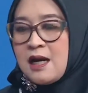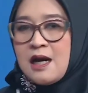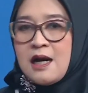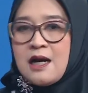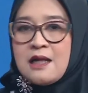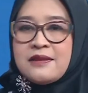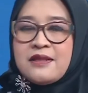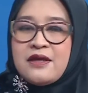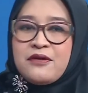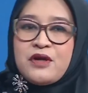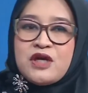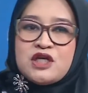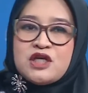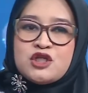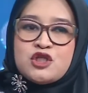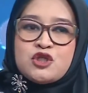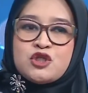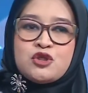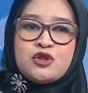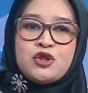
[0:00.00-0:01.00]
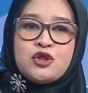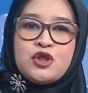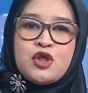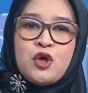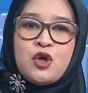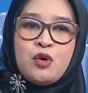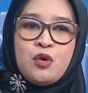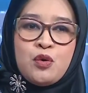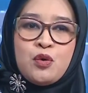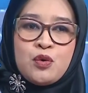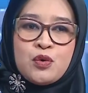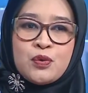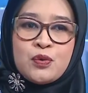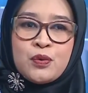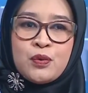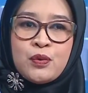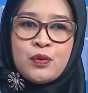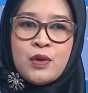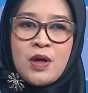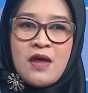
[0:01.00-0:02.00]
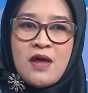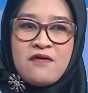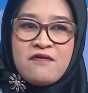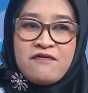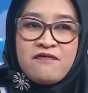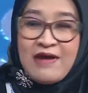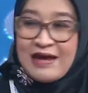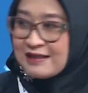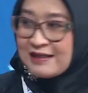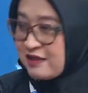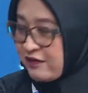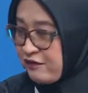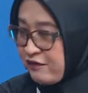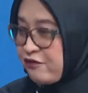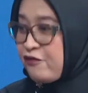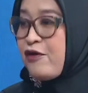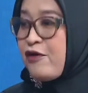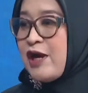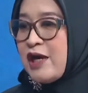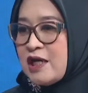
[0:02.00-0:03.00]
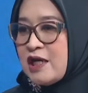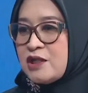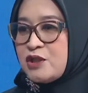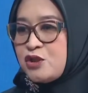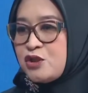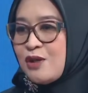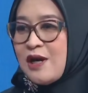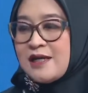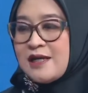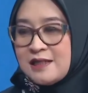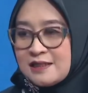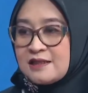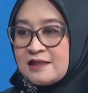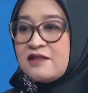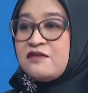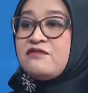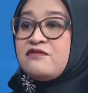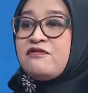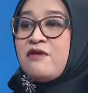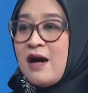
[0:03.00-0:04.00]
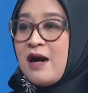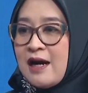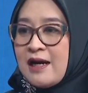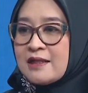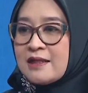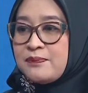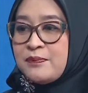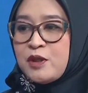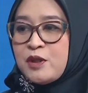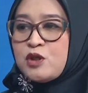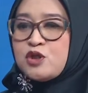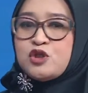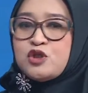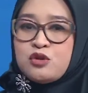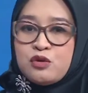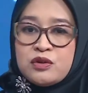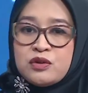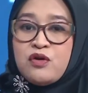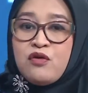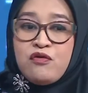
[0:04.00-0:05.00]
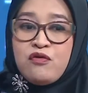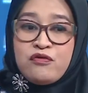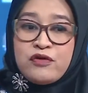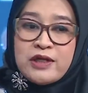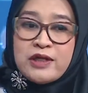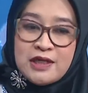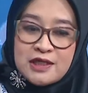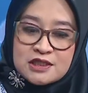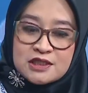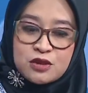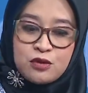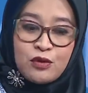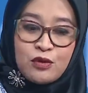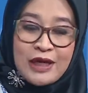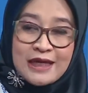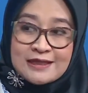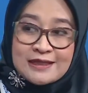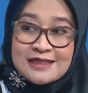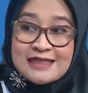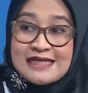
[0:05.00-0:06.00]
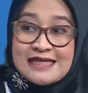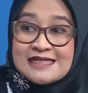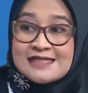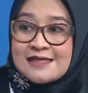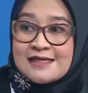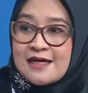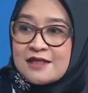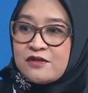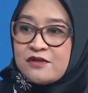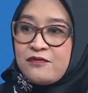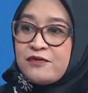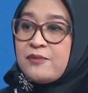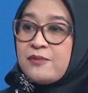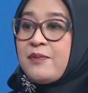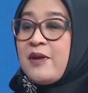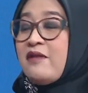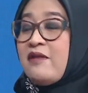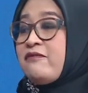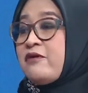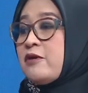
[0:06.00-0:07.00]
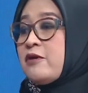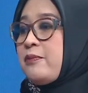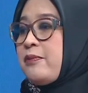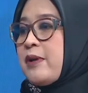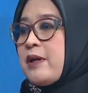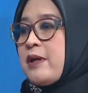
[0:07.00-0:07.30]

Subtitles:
There is no effective way to identify because, you know, the ovary is located inside of the pelvic ring.